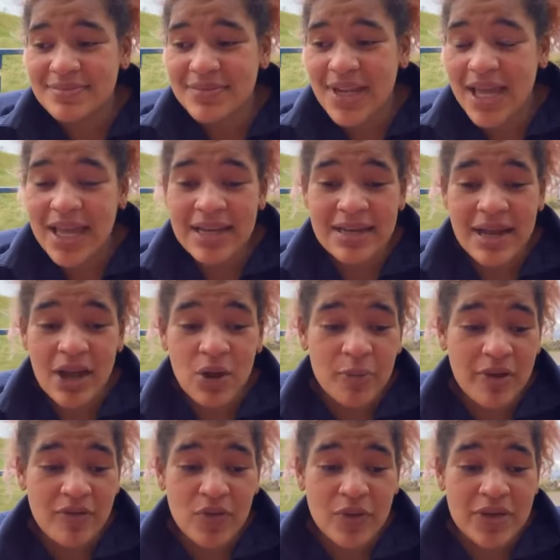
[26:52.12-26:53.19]
And I hope
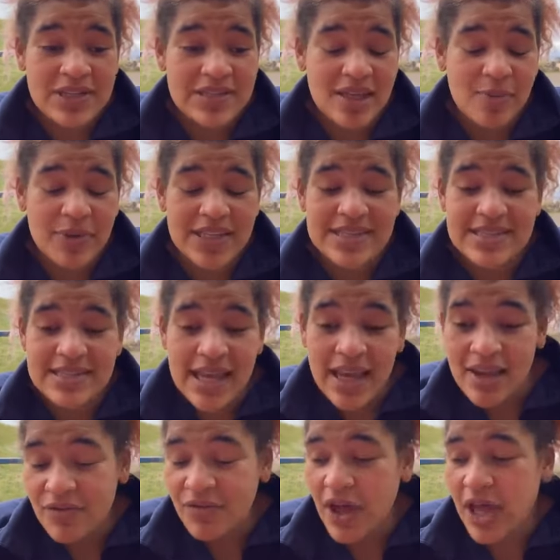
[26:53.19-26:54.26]
everyone is keeping
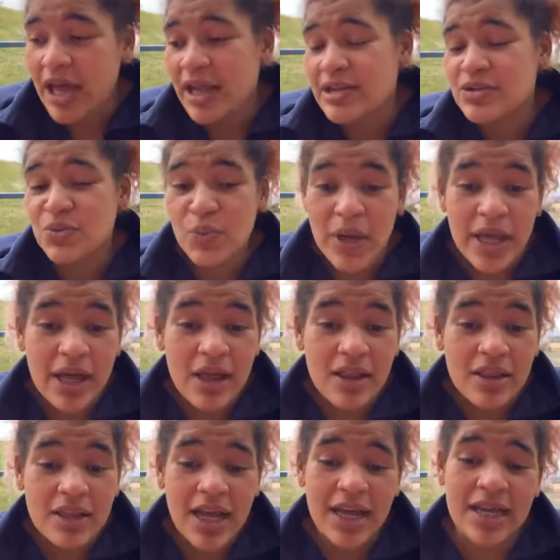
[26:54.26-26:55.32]
safe and
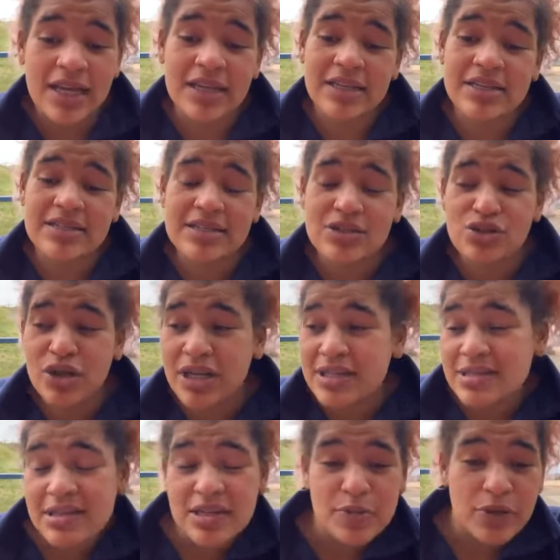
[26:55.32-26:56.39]
well and trying to
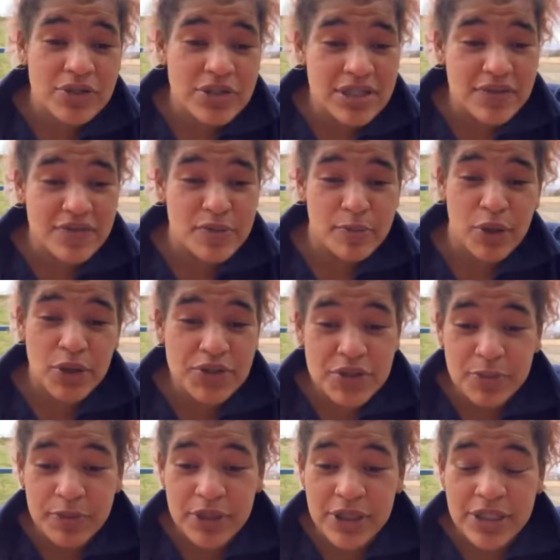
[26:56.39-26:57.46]
stay as positive as
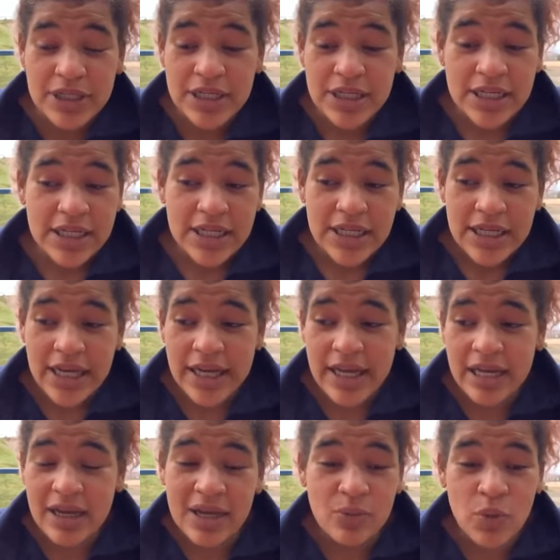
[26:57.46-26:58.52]
possible,
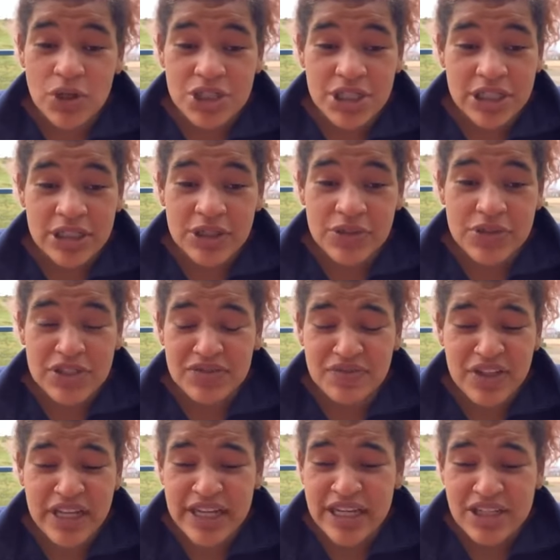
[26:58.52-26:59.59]
and watching loads of
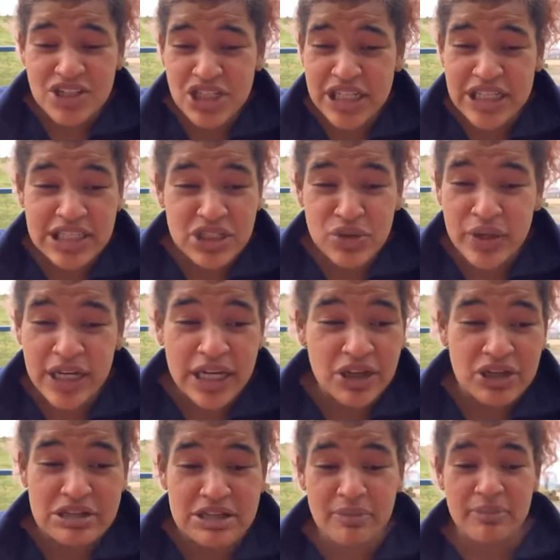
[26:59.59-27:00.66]
like Schitt's Creek
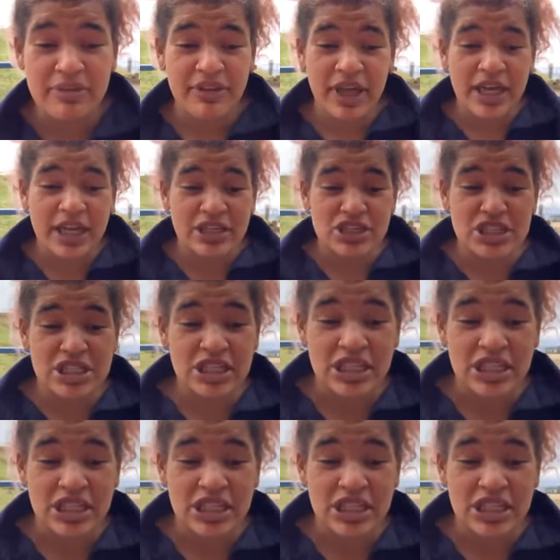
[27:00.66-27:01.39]
or something just to